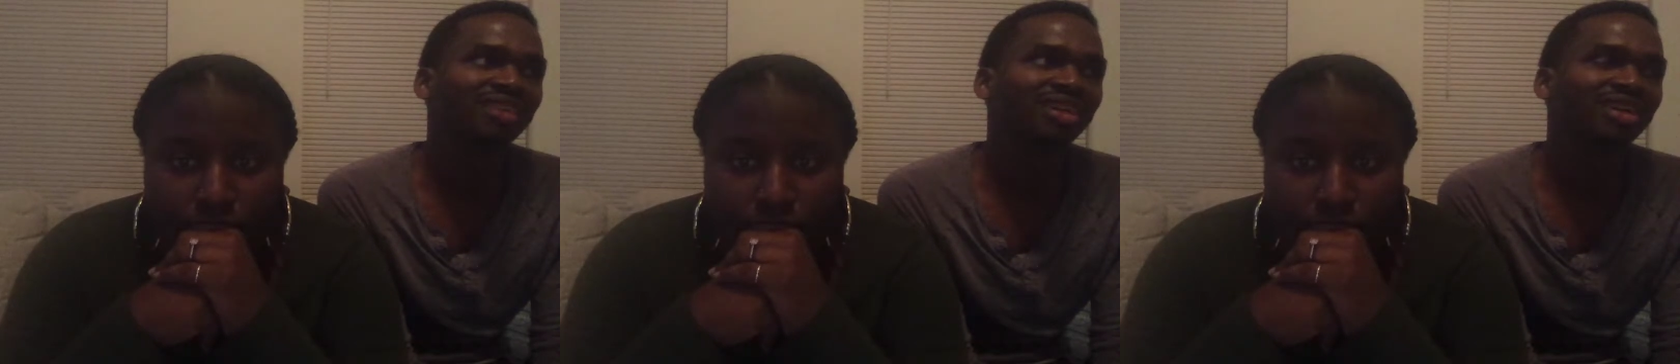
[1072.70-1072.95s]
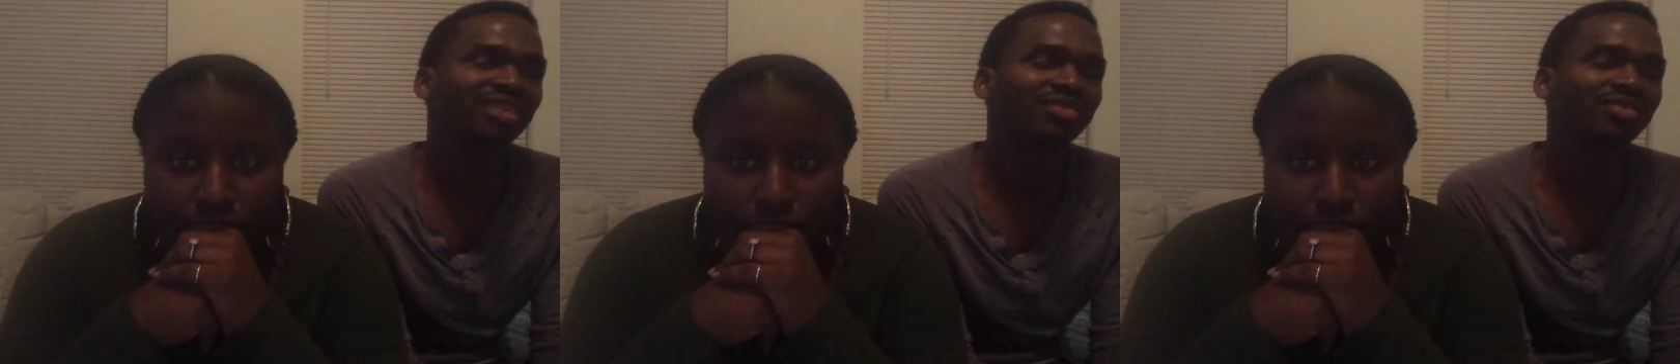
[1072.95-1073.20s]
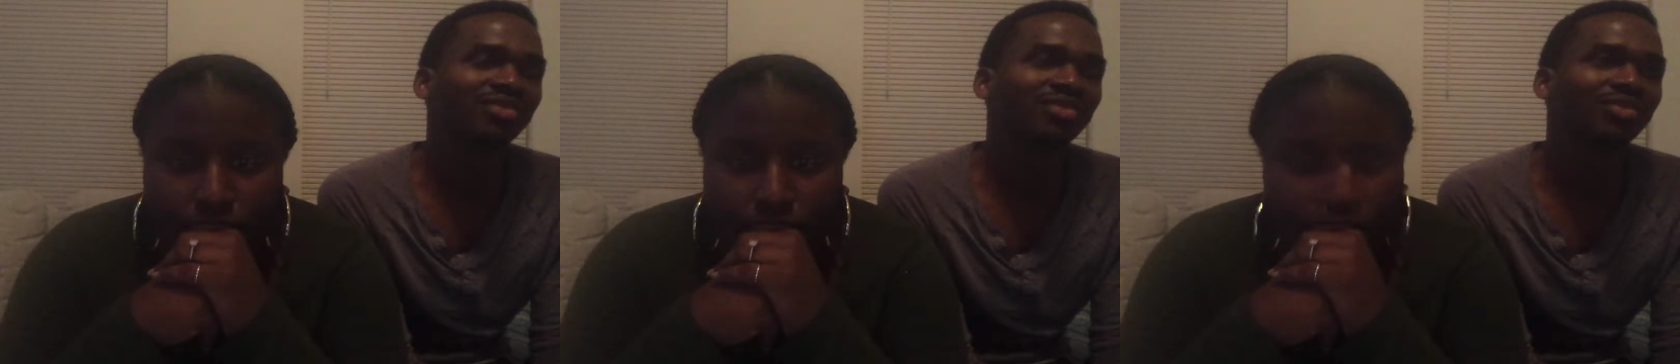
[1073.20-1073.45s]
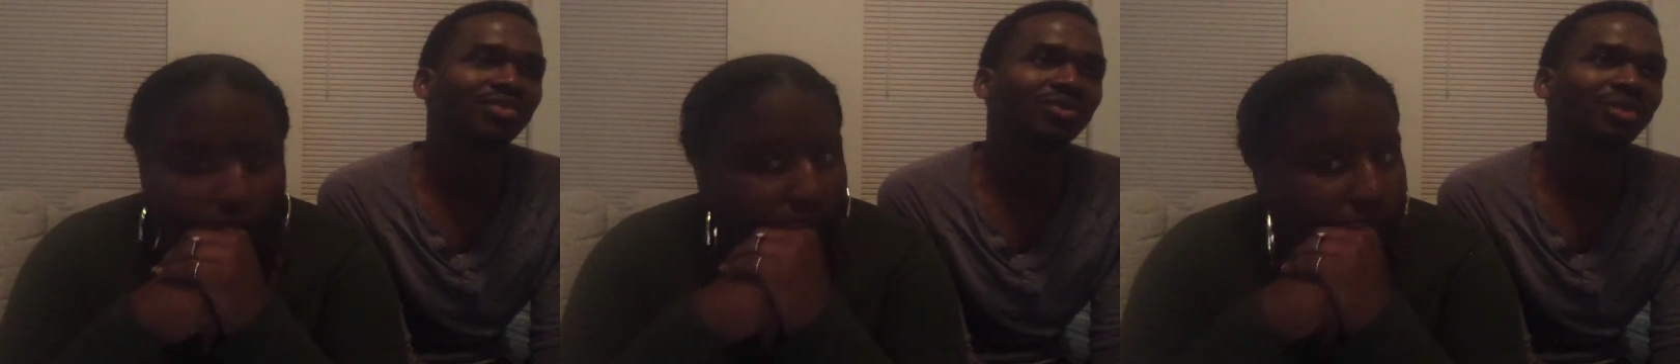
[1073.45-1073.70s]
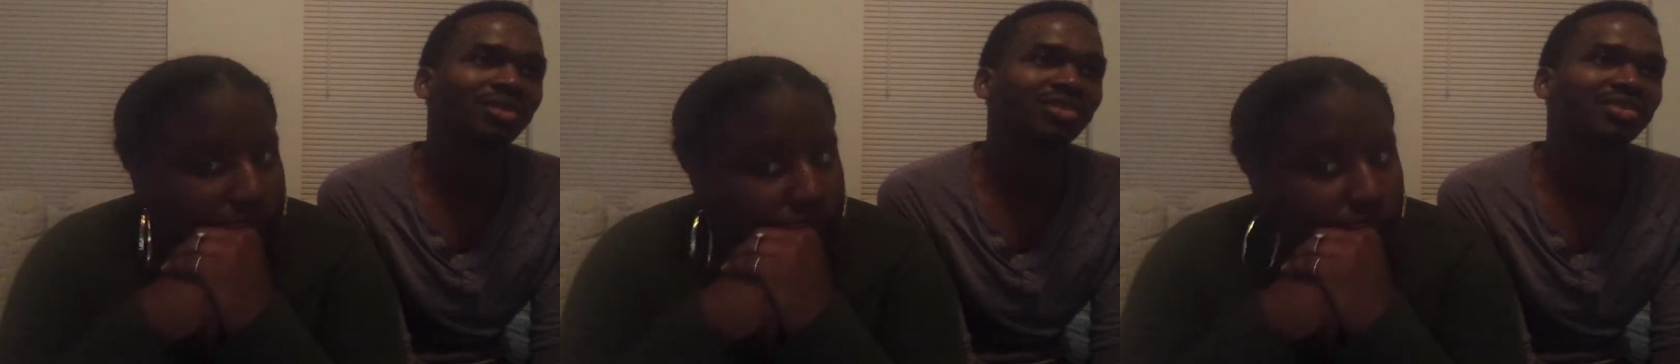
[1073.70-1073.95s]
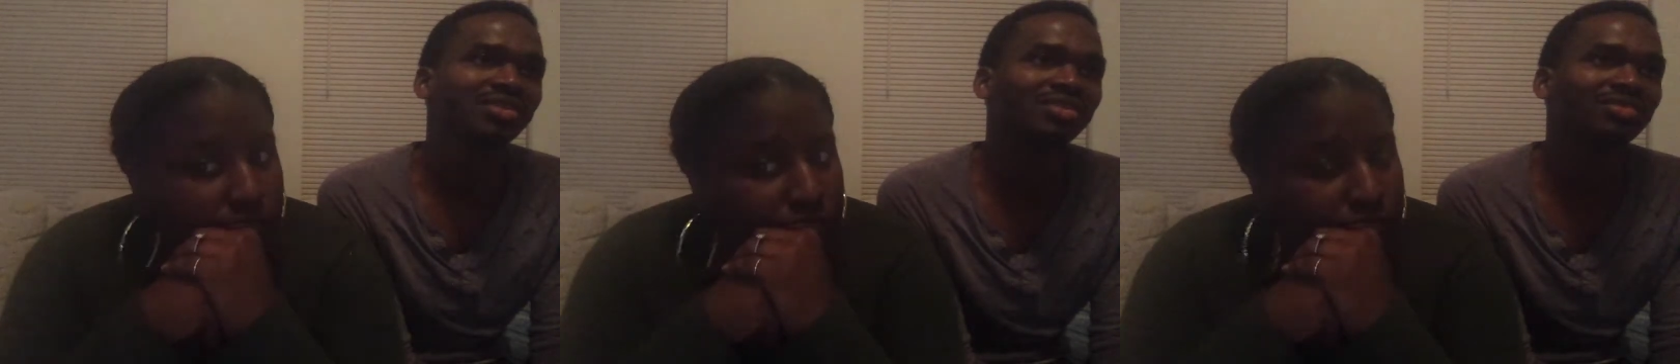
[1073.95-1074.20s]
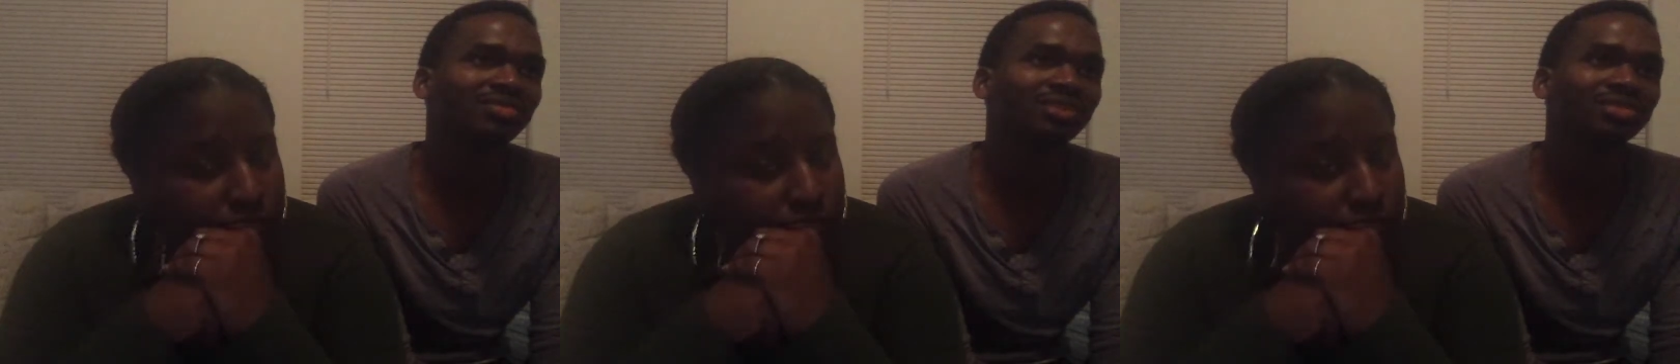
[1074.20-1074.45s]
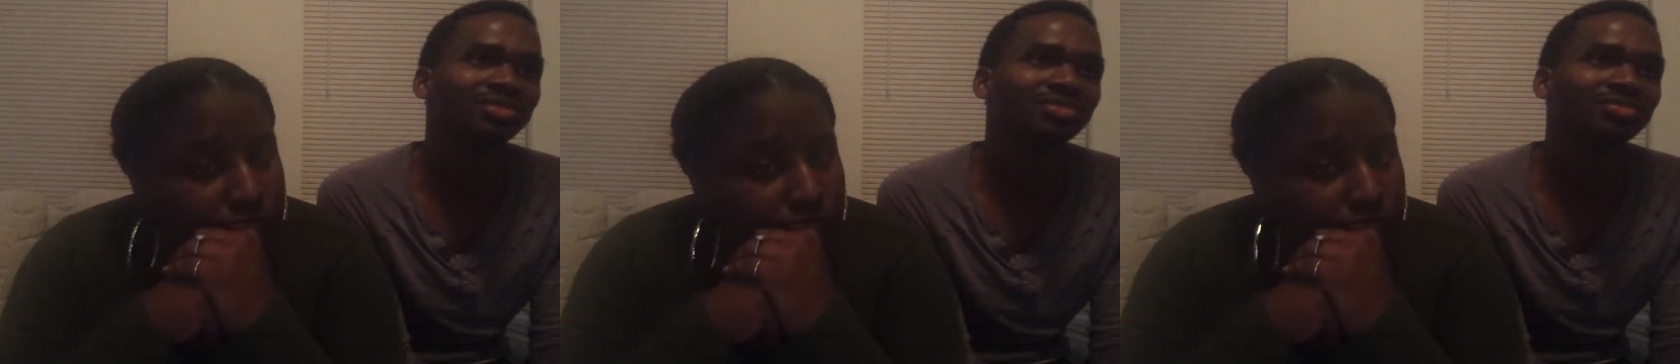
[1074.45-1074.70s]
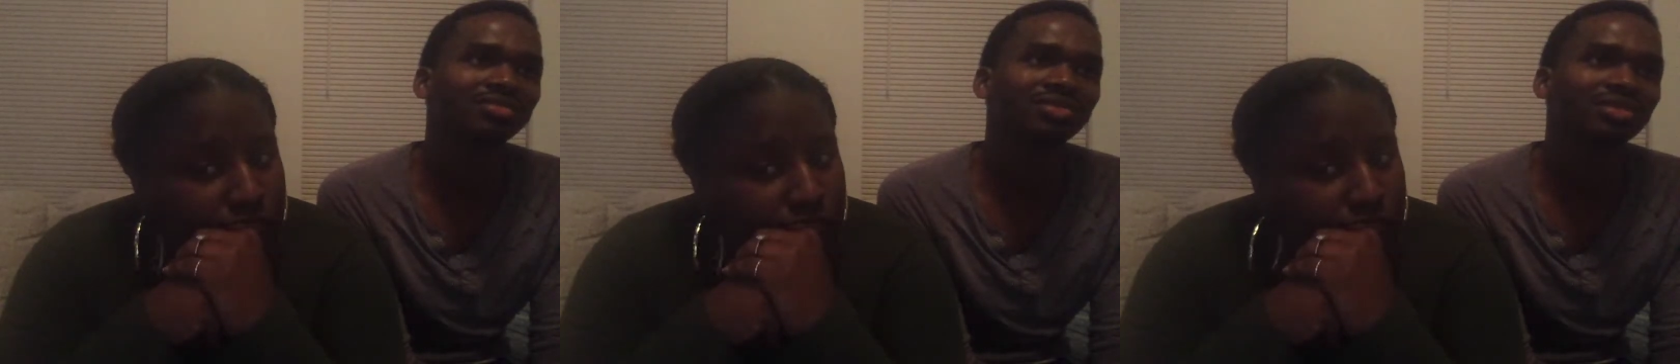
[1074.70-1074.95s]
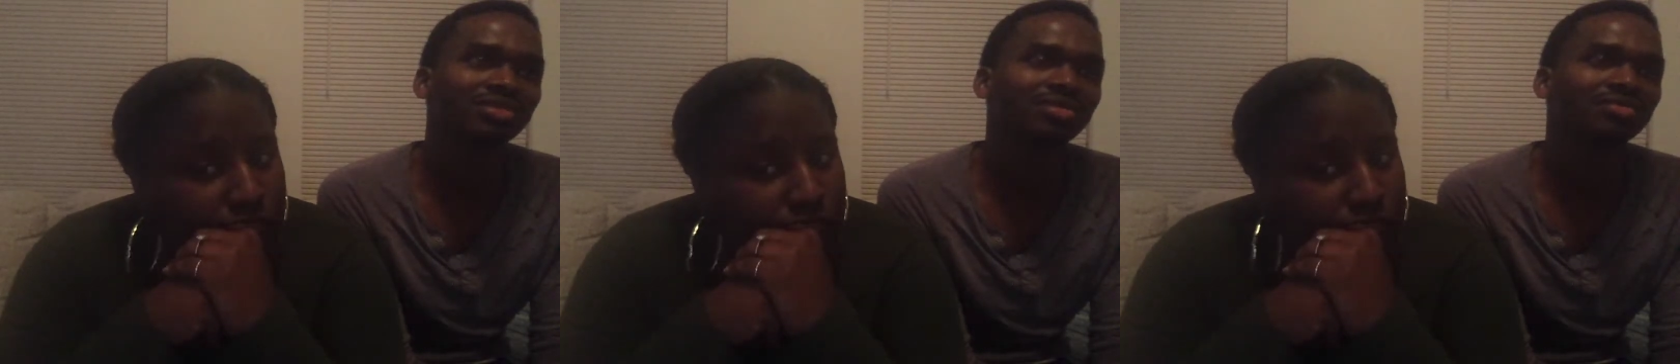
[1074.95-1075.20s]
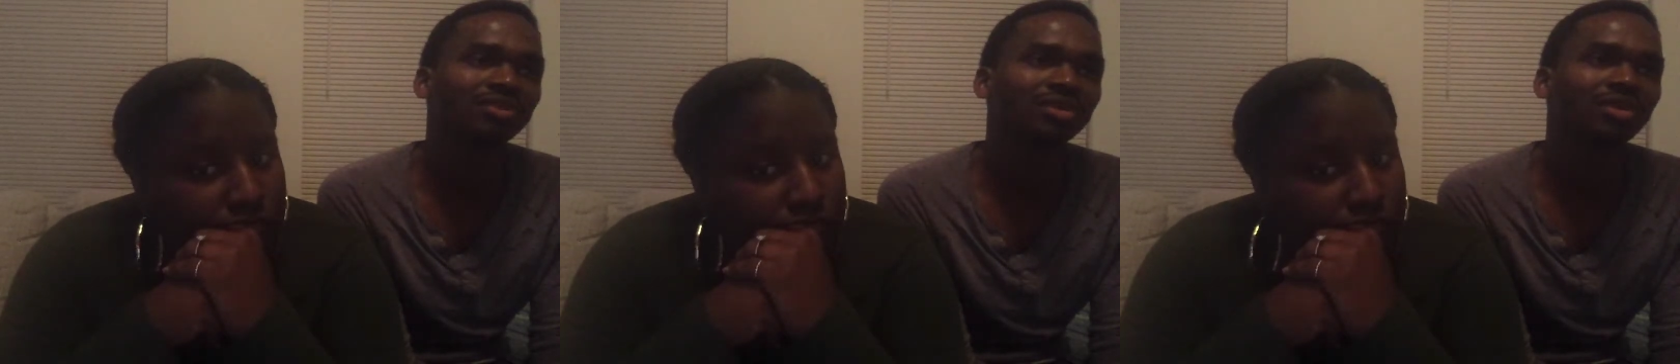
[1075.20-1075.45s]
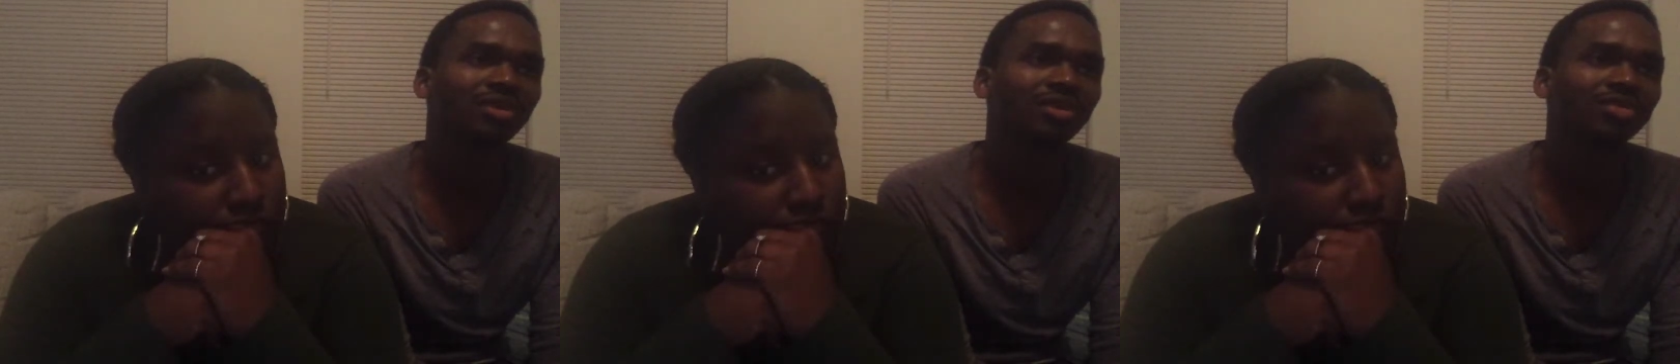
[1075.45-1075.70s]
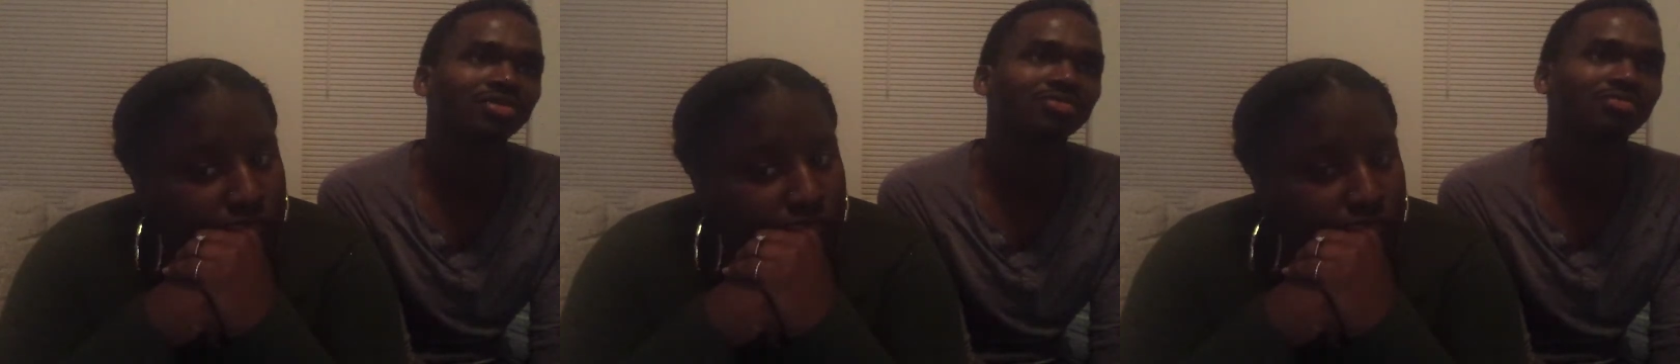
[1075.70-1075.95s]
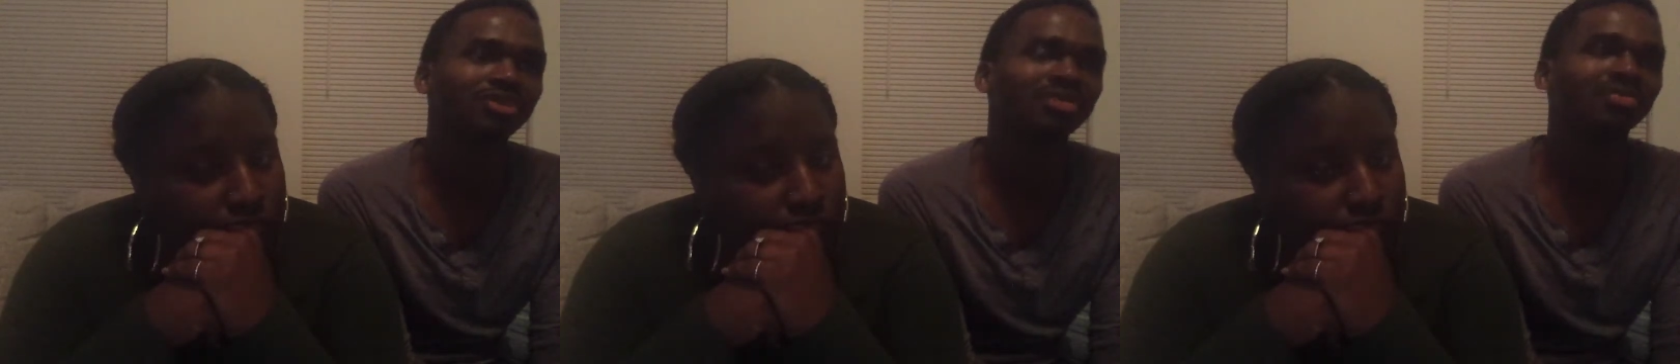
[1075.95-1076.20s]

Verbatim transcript: I don't know when, but it's gonna be hard to beat